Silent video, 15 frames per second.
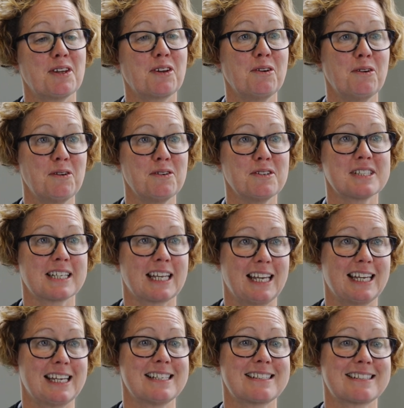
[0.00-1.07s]
The course
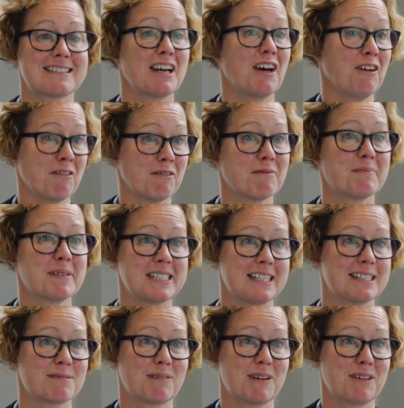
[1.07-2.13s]
is tough, but
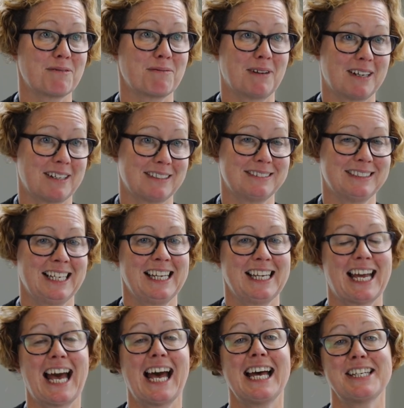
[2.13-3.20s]
it's worthwhile
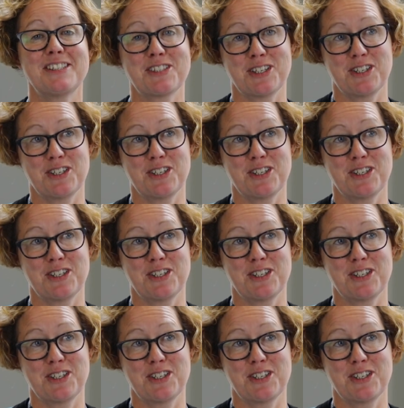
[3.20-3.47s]
and